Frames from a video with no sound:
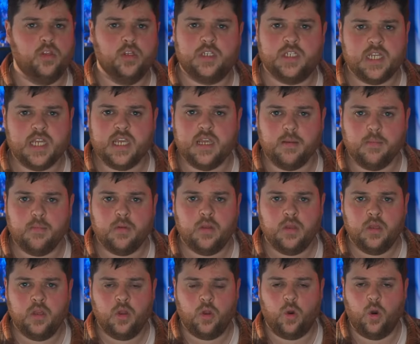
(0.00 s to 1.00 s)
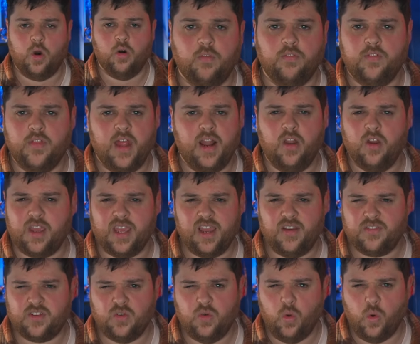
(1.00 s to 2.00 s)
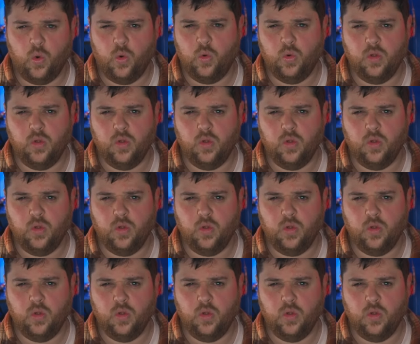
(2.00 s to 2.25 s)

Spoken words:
the team of, they're looking after an